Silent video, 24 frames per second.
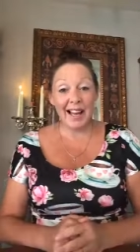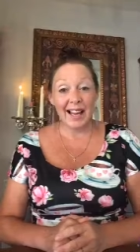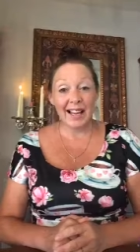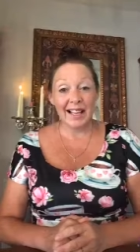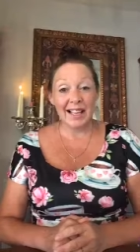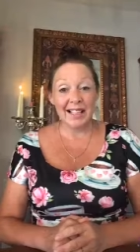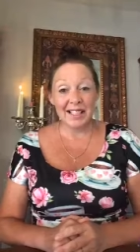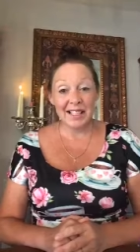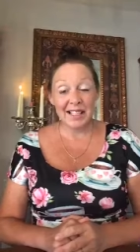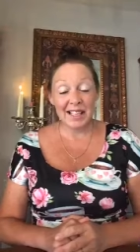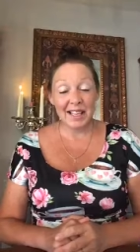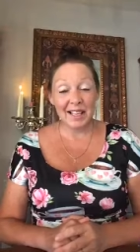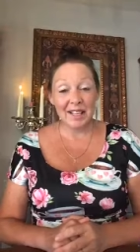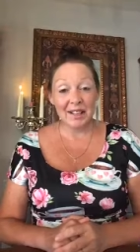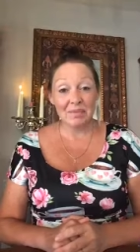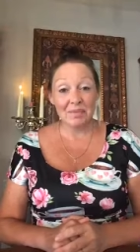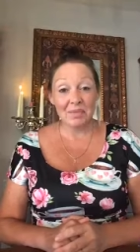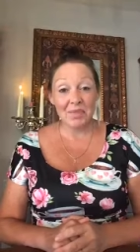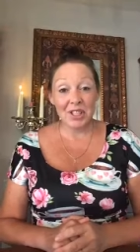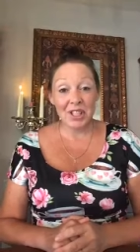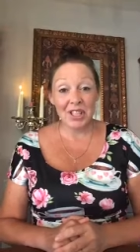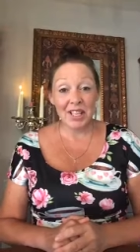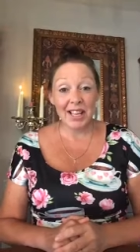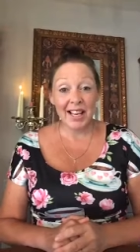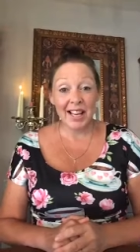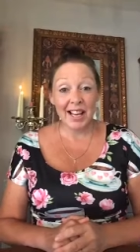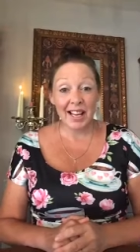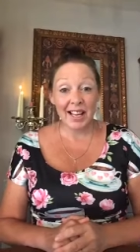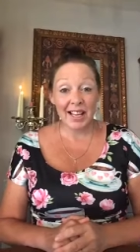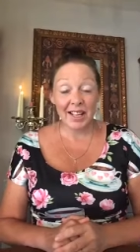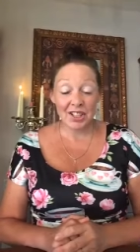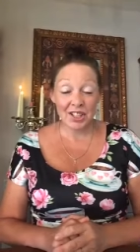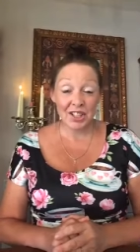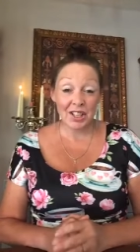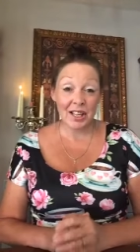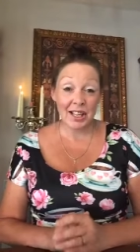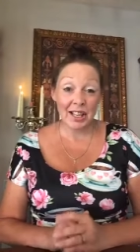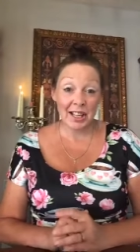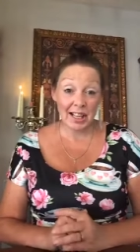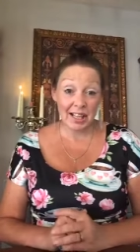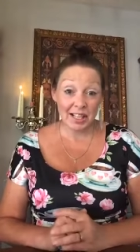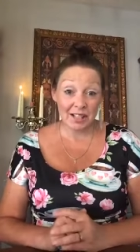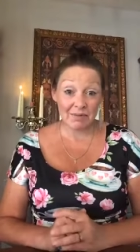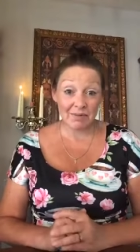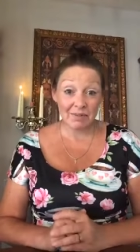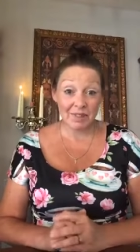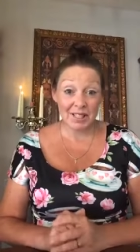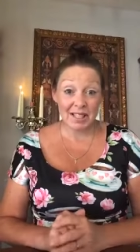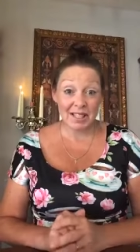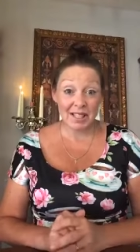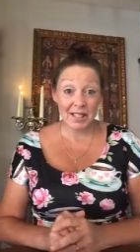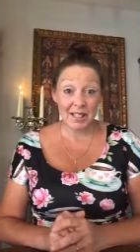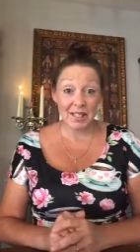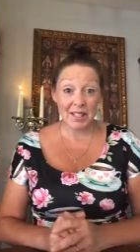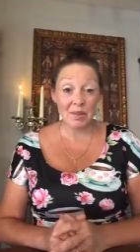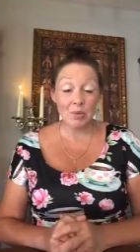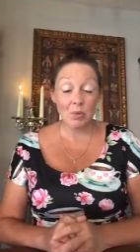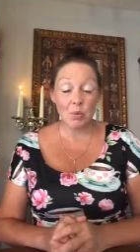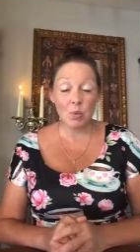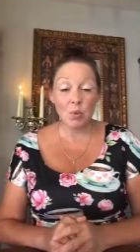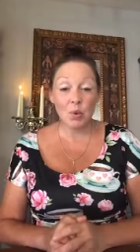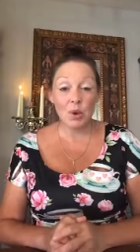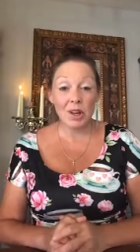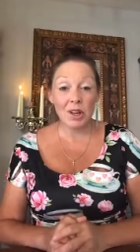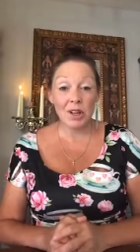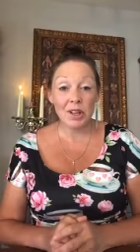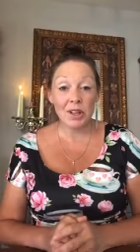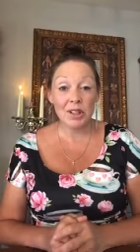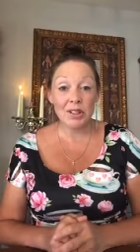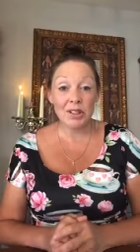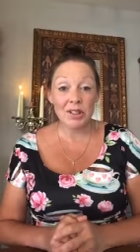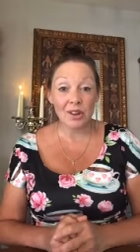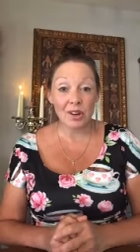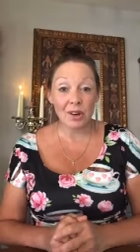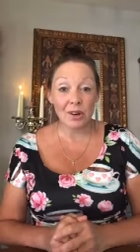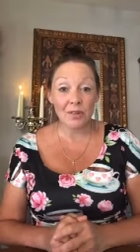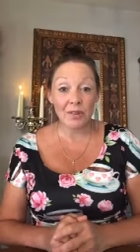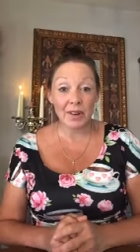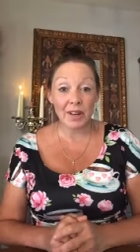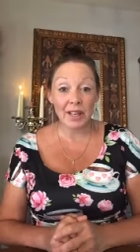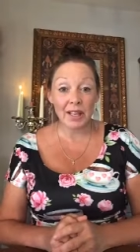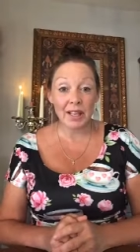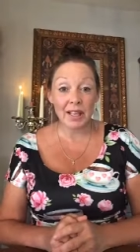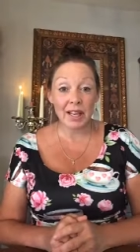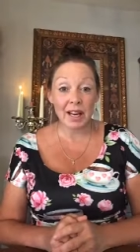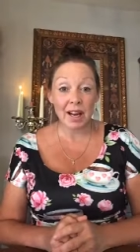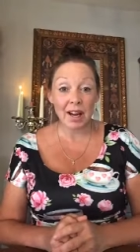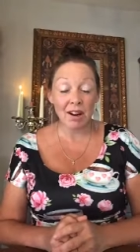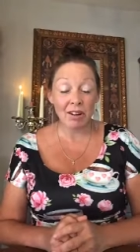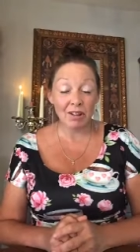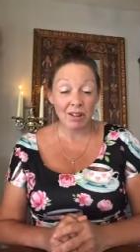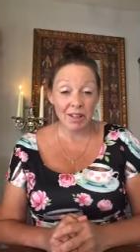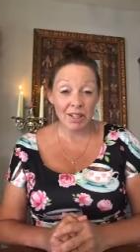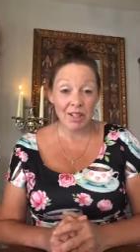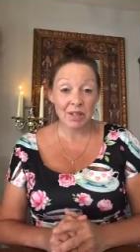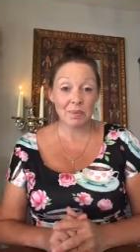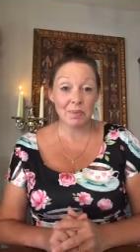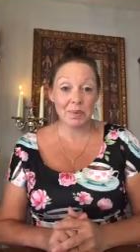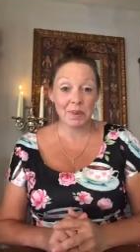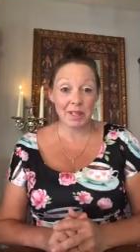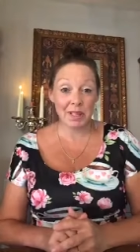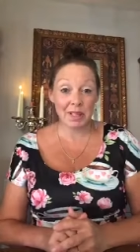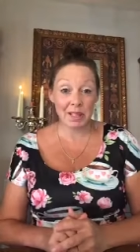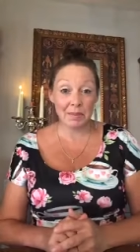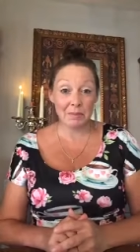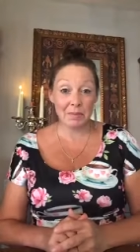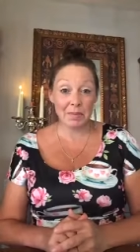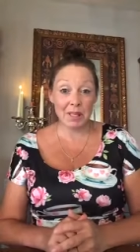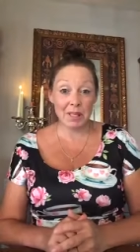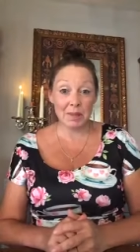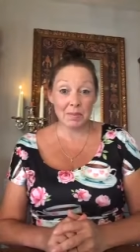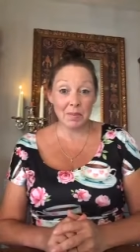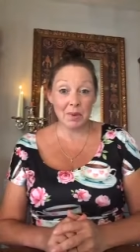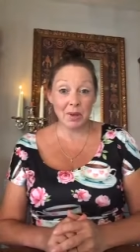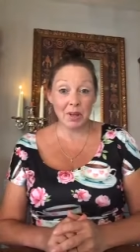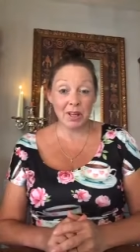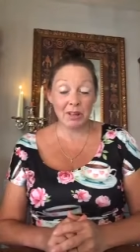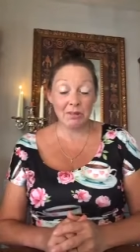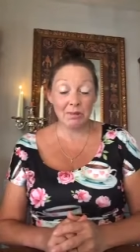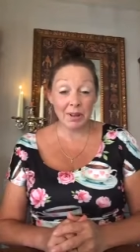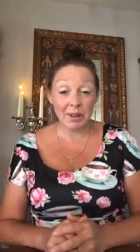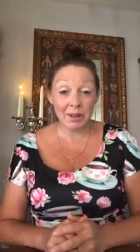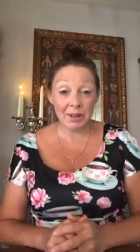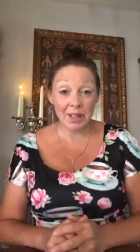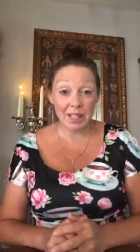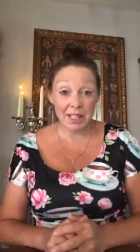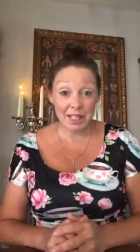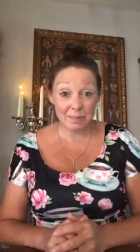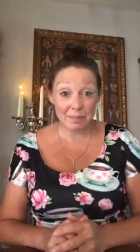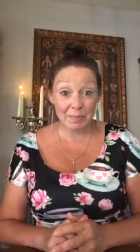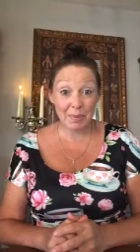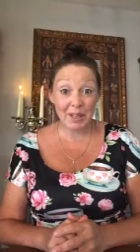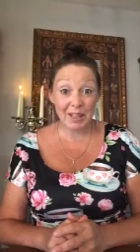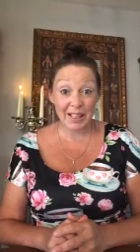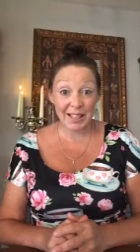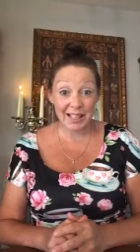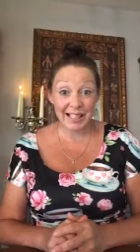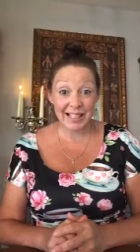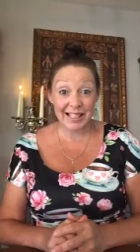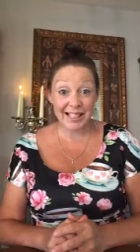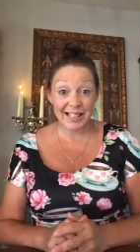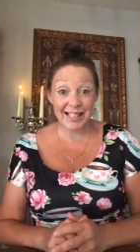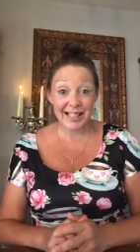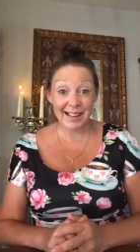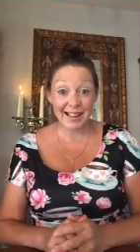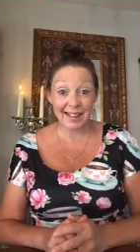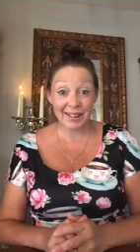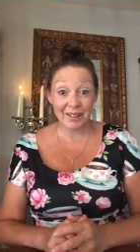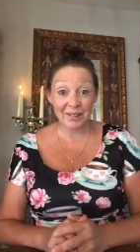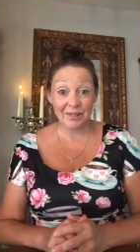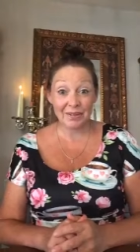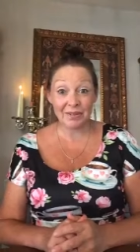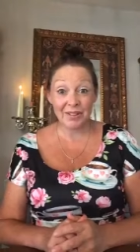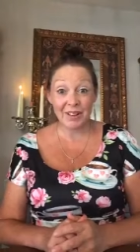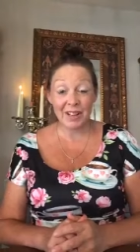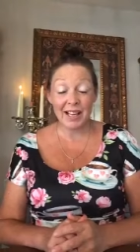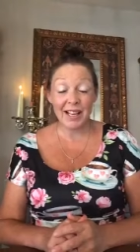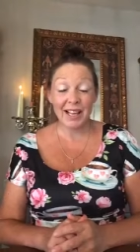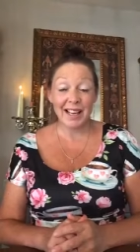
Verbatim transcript: And um, she actually has written some words of encouragement. And Miss Molly wrote these by herself,